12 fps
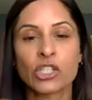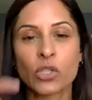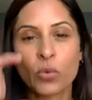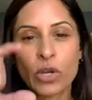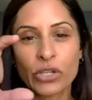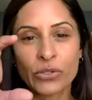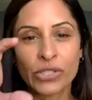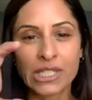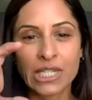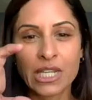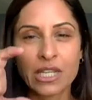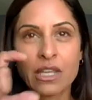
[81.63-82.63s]
So, what you'll
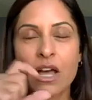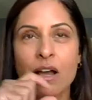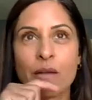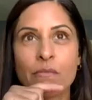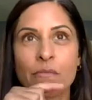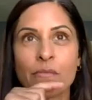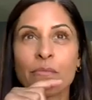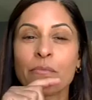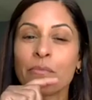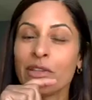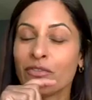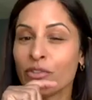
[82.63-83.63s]
see
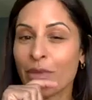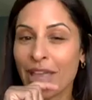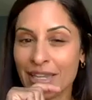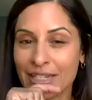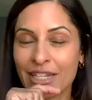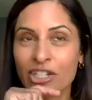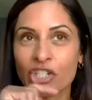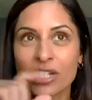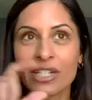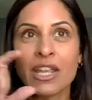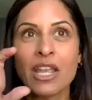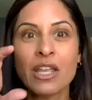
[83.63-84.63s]
if you pay
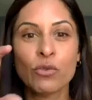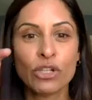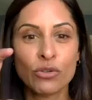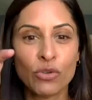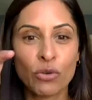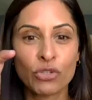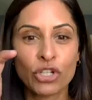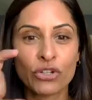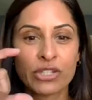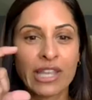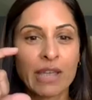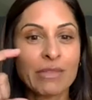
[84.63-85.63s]
attention when you go to your
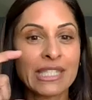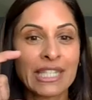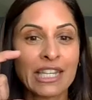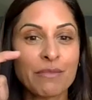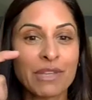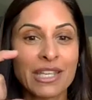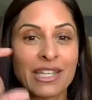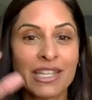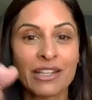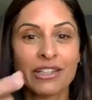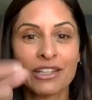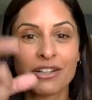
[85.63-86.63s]
exam, it's going to be in
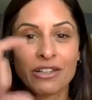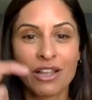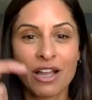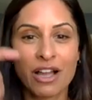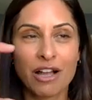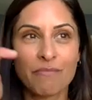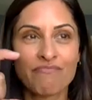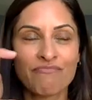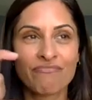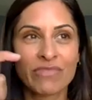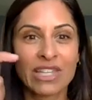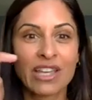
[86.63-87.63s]
a little
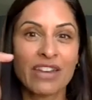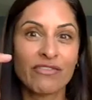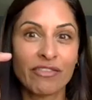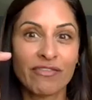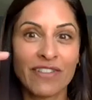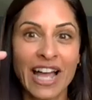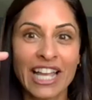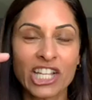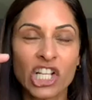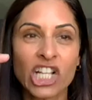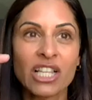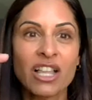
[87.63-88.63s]
kind of a
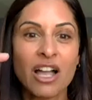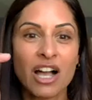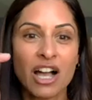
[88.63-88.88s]
vial,